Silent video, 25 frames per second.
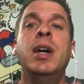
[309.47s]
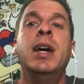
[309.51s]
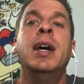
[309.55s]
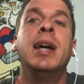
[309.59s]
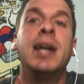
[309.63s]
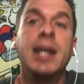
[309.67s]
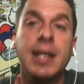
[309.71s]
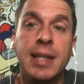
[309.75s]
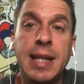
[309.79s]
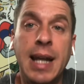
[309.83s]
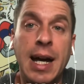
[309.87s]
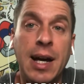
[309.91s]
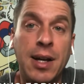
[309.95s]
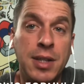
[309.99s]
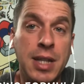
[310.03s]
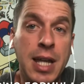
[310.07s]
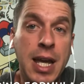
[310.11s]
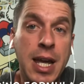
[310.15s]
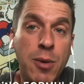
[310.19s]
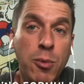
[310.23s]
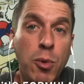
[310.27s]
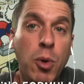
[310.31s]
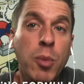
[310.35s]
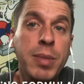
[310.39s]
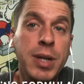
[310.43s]
Now, they
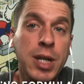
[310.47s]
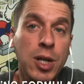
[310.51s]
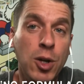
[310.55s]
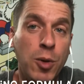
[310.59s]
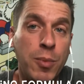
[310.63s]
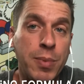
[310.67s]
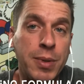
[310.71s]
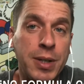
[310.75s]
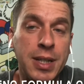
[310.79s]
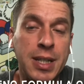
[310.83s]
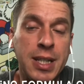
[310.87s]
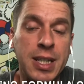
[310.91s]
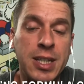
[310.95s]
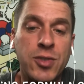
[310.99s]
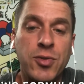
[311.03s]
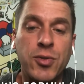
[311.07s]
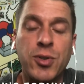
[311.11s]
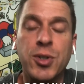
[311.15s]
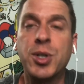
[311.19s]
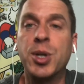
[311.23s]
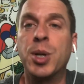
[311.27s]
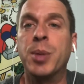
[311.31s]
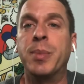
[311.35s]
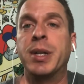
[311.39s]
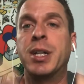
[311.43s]
will be open to this for sure
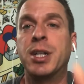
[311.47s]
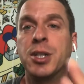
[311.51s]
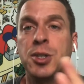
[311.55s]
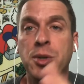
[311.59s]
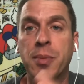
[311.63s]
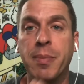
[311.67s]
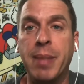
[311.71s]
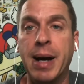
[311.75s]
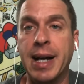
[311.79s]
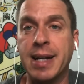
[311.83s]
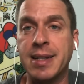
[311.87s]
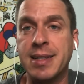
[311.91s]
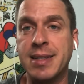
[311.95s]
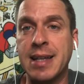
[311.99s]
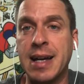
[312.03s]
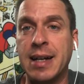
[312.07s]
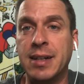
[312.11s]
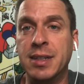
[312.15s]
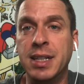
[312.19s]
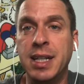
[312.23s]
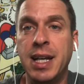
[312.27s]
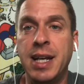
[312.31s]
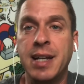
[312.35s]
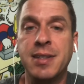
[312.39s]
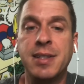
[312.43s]
because you're buying solid
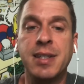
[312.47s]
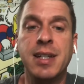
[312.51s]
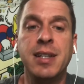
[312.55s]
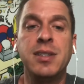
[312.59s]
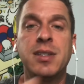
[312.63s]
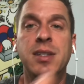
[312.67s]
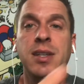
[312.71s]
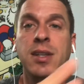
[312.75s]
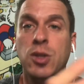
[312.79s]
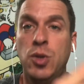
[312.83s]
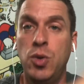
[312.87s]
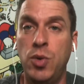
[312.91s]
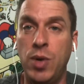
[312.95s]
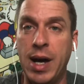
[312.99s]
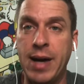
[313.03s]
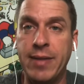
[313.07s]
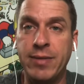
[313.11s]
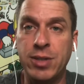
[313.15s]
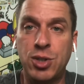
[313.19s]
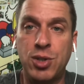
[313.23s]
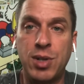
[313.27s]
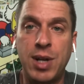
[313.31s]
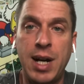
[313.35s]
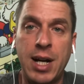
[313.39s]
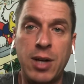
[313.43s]
assets, you have a
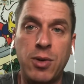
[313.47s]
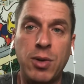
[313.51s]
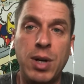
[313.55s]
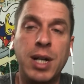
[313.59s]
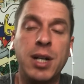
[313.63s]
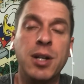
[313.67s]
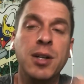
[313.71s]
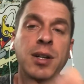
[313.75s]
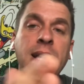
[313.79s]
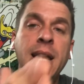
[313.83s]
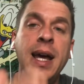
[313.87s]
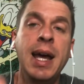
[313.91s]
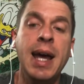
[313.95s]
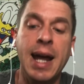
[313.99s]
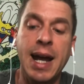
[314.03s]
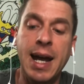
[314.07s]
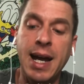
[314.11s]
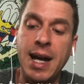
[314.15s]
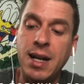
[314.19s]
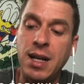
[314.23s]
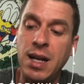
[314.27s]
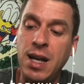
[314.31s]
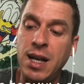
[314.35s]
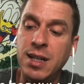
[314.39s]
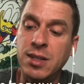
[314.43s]
track record, and
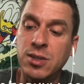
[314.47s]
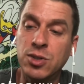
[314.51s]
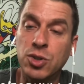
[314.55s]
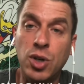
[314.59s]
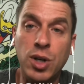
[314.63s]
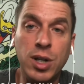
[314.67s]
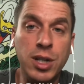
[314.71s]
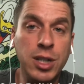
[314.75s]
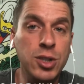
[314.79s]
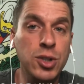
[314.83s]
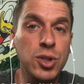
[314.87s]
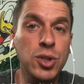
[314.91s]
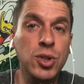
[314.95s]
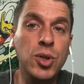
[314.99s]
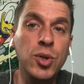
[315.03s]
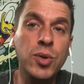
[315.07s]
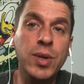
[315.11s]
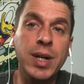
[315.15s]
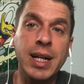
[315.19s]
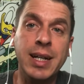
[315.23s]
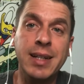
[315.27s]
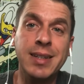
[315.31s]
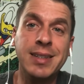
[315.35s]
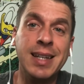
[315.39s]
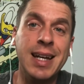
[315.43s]
as long as you do
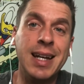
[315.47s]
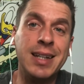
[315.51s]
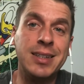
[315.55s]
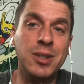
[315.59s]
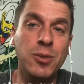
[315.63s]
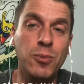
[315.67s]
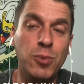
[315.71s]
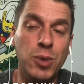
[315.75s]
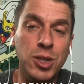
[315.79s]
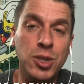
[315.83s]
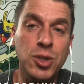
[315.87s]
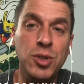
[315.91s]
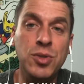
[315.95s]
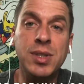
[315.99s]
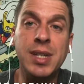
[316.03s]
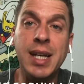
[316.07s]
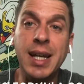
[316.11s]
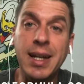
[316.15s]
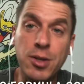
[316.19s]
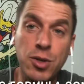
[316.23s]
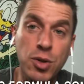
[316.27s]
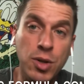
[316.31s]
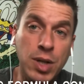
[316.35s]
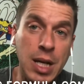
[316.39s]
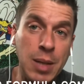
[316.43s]
exactly what you say and you
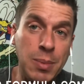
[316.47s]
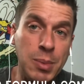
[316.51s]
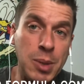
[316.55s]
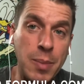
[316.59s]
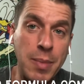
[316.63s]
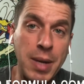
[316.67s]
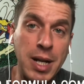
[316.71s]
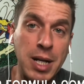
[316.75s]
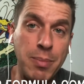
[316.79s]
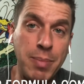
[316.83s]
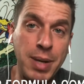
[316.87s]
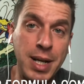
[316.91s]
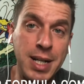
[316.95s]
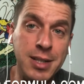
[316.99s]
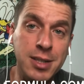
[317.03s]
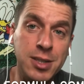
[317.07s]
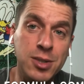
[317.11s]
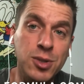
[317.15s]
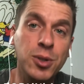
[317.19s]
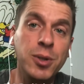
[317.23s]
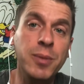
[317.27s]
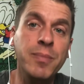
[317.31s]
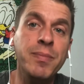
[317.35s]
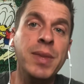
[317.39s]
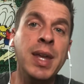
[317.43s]
keep them on a
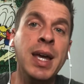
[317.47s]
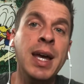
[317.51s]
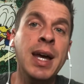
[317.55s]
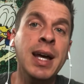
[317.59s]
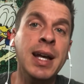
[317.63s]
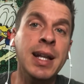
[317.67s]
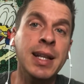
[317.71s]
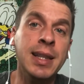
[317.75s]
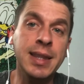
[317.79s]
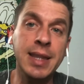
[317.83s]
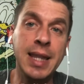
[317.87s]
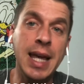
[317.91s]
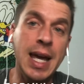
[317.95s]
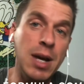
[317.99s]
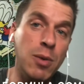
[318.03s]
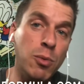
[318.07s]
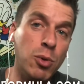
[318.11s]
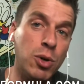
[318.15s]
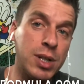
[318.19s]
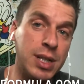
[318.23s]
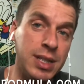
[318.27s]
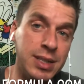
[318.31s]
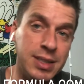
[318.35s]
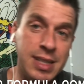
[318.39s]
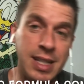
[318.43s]
pedestal, they will
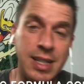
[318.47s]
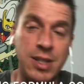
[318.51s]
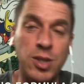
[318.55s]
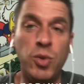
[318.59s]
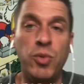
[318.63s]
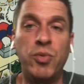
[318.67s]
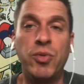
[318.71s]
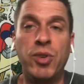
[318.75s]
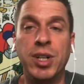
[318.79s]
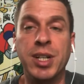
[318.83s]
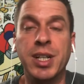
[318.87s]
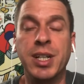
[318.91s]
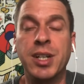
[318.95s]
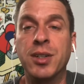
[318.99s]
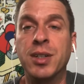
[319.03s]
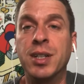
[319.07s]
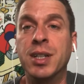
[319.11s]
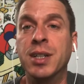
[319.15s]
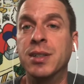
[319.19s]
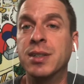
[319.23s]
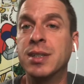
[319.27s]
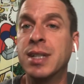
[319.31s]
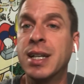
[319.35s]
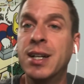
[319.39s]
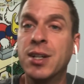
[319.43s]
continue funding your deals.
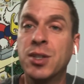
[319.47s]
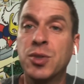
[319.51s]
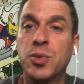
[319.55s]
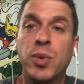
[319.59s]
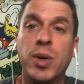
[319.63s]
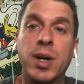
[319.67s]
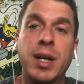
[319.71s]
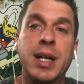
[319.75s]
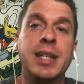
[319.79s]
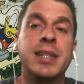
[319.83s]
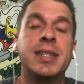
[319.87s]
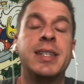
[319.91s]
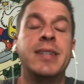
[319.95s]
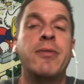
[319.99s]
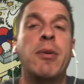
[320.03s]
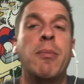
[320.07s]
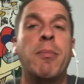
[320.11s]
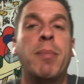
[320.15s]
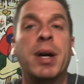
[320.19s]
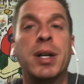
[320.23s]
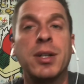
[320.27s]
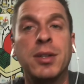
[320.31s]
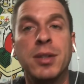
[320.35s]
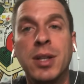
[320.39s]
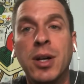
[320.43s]
Here's where it gets even
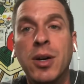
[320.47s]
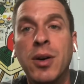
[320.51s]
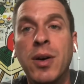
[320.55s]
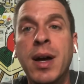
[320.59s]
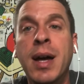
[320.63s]
better though.